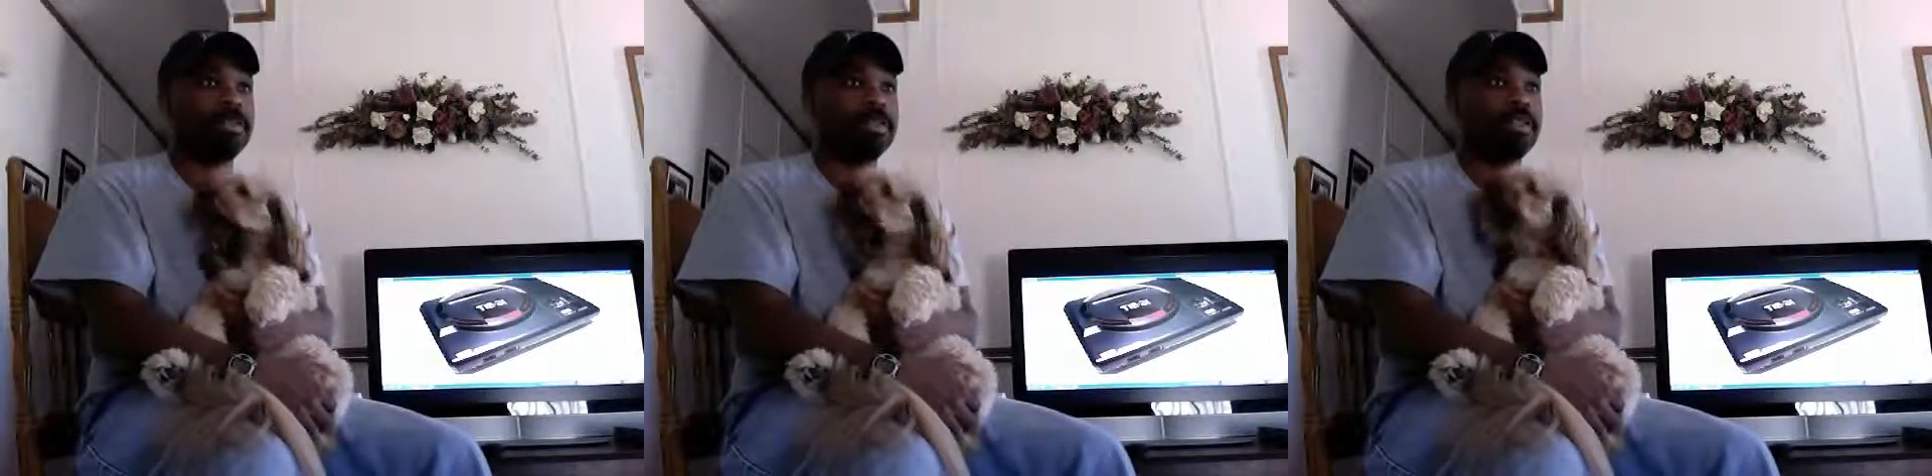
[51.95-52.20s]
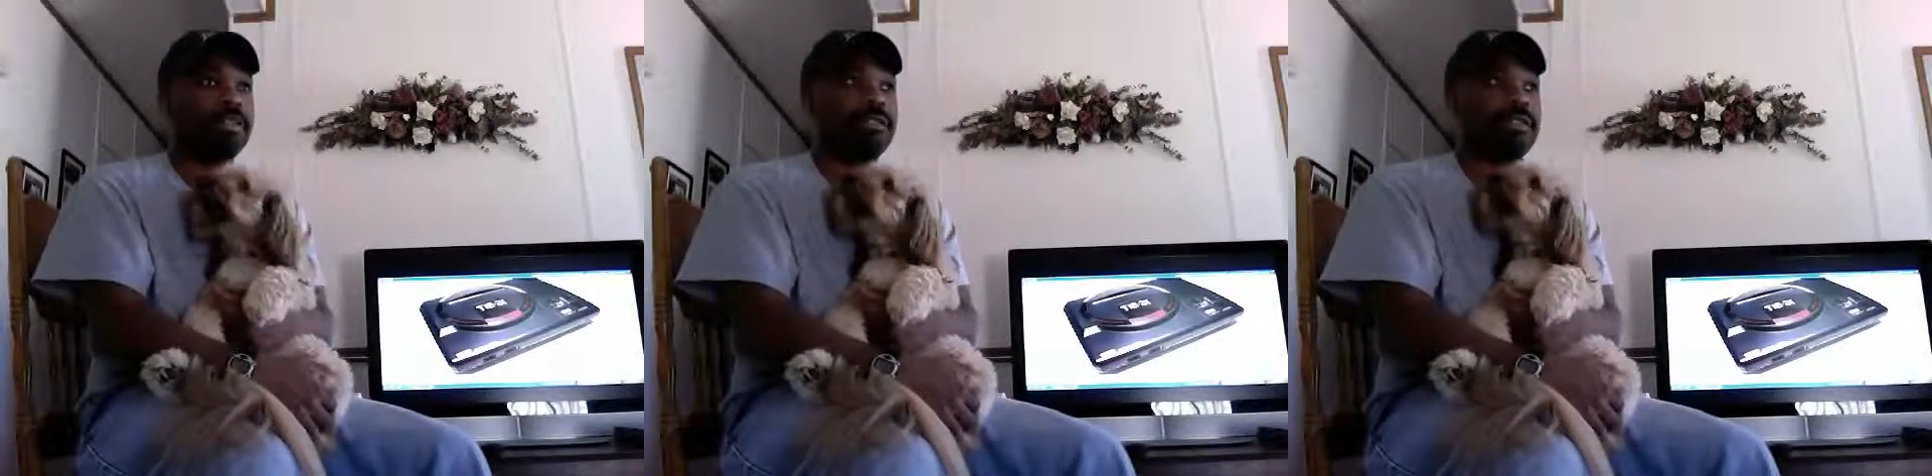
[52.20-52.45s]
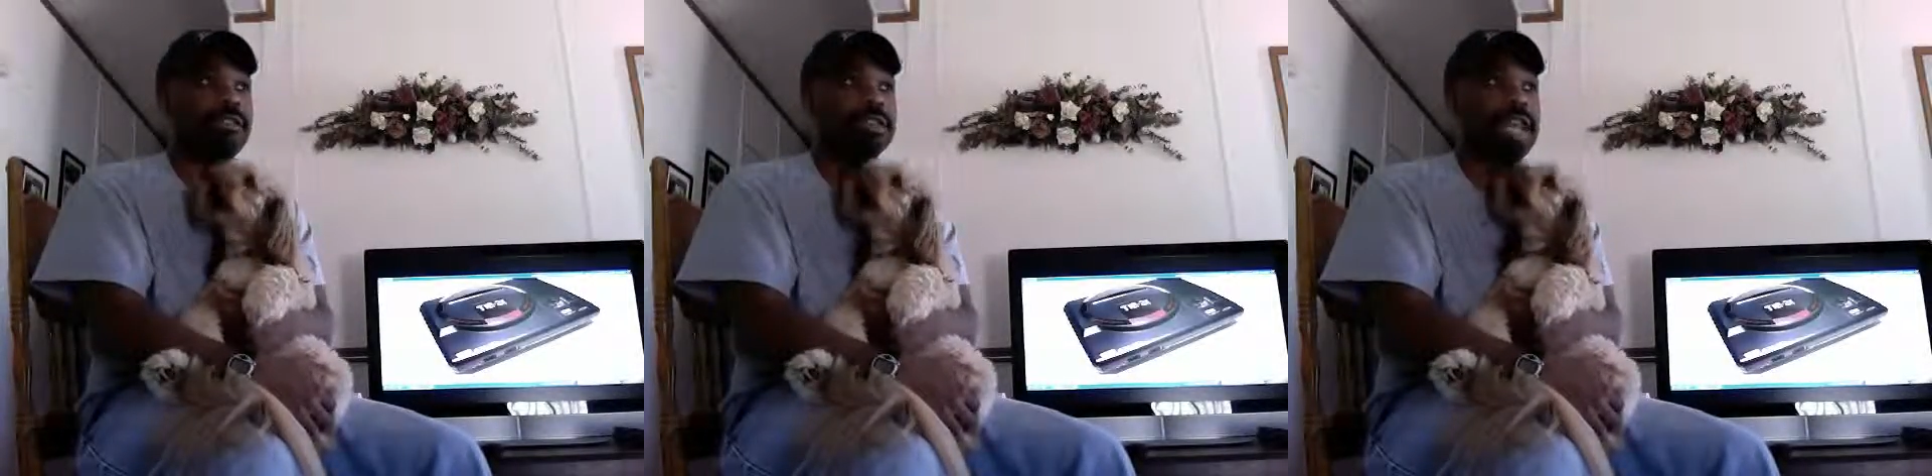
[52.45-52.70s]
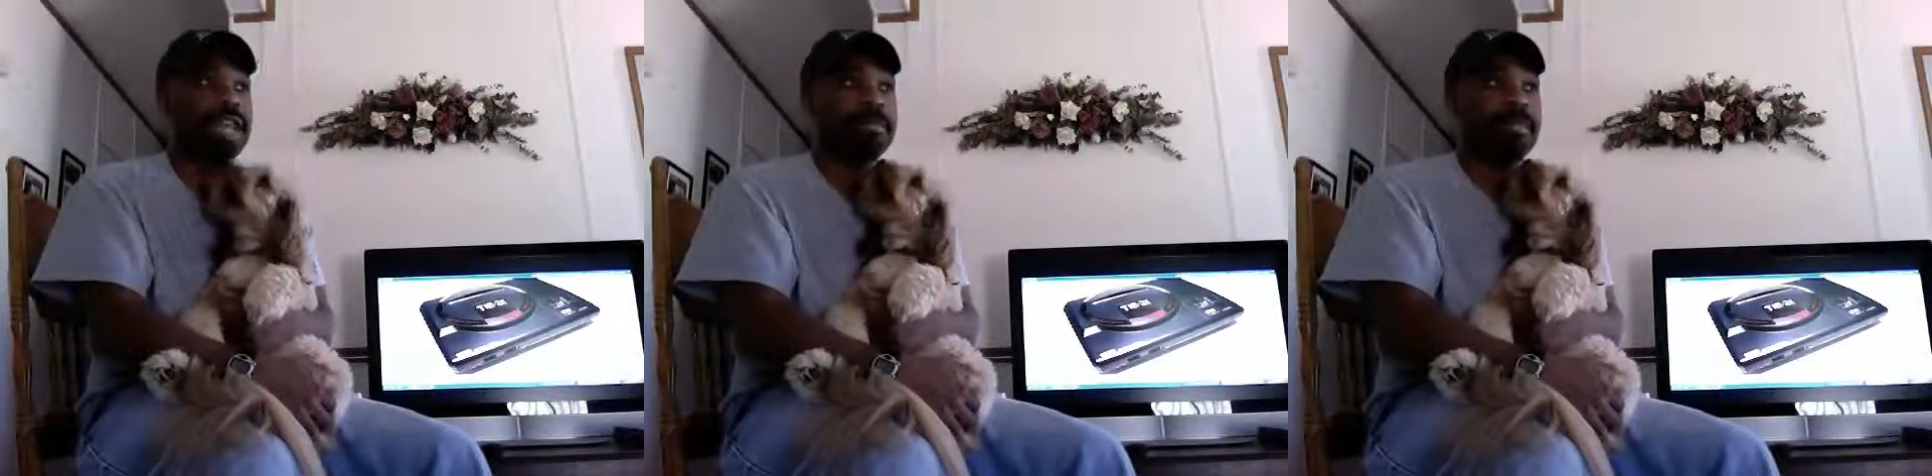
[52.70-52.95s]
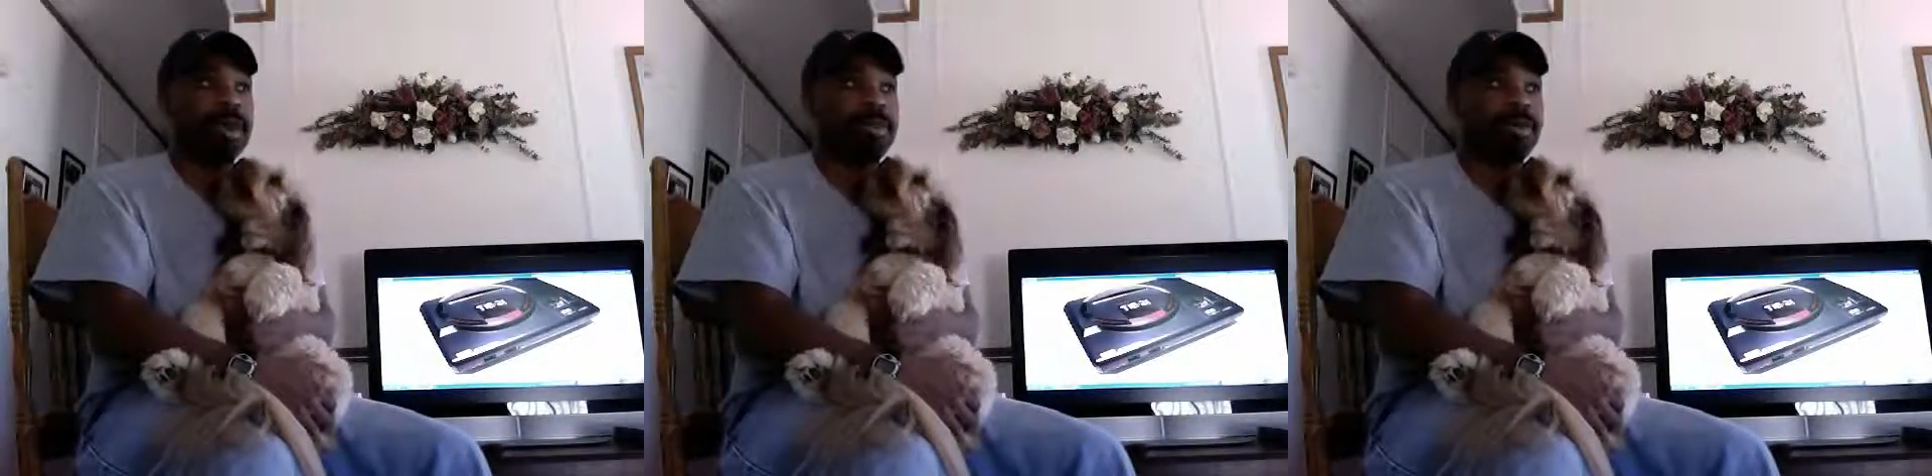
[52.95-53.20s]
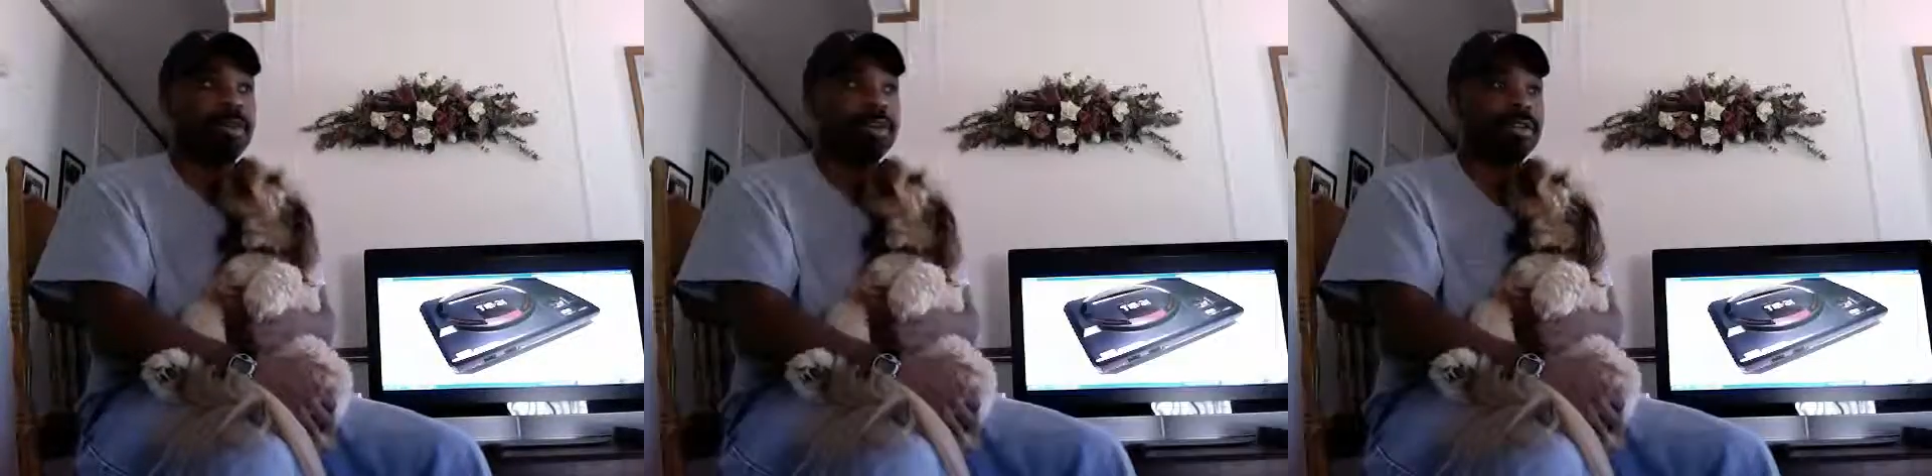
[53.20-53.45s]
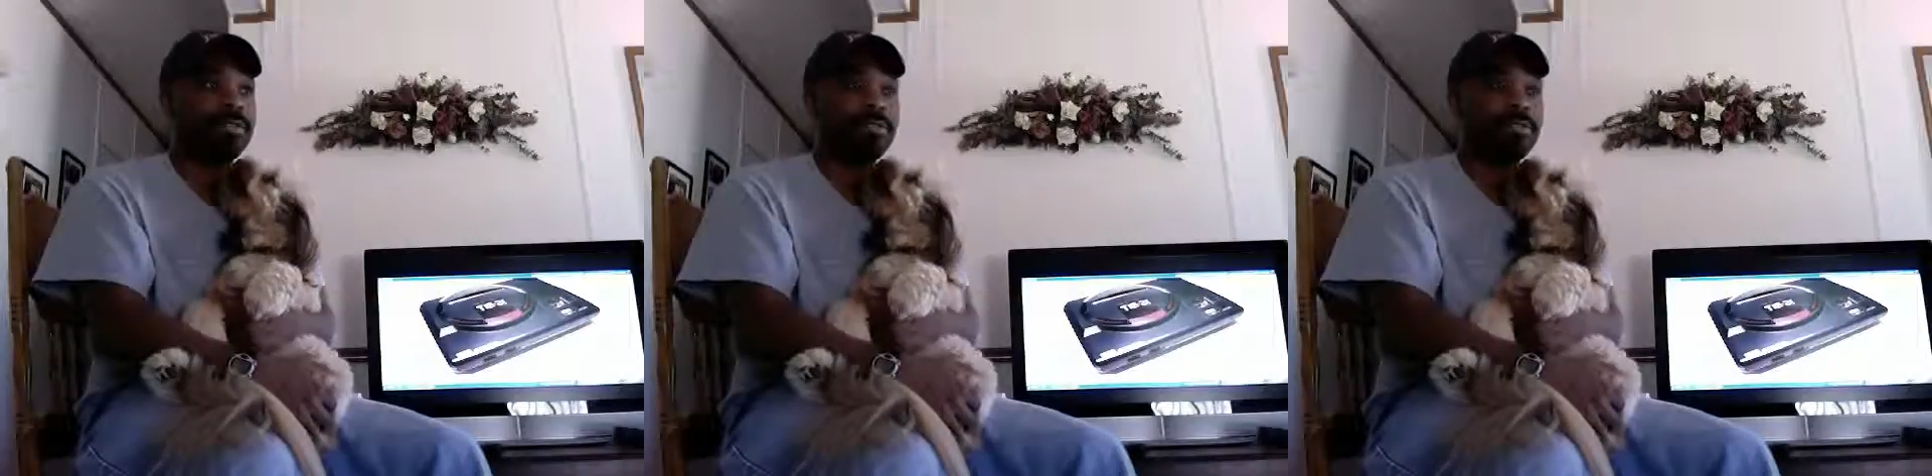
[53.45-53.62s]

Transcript: was the first game I bought.